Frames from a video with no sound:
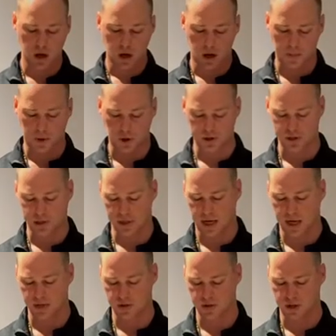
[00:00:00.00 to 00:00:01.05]
a partially
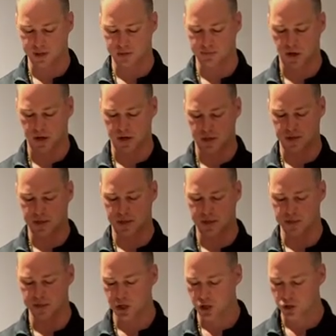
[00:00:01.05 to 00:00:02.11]
hydrolyzed product that
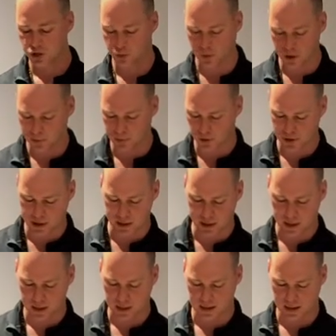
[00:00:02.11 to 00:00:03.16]
is 20%
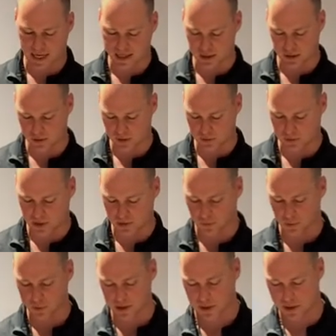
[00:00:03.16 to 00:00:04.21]
lactose by
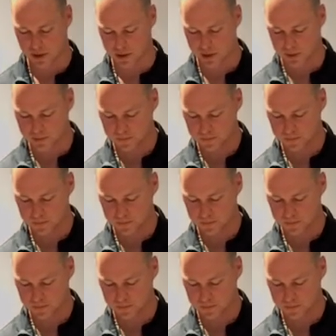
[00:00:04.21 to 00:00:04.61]
formulation.